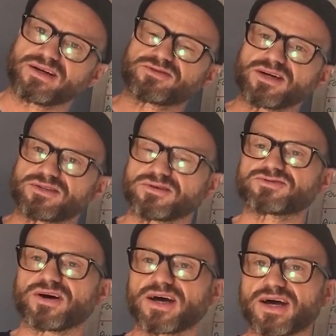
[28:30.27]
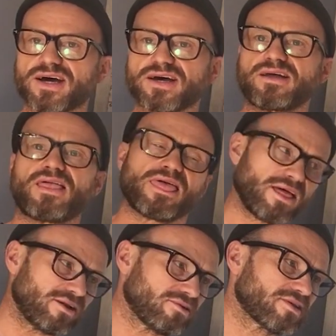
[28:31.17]
Try and do it on dry hair,
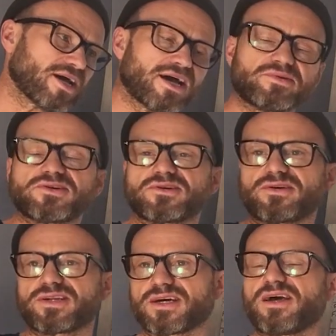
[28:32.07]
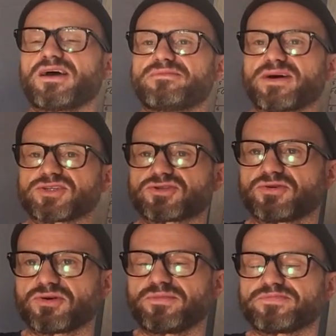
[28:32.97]
and look at the hair when you're doing it, and make
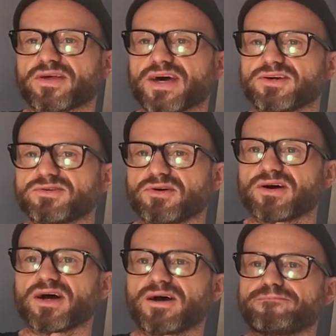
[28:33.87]
sure that you're not,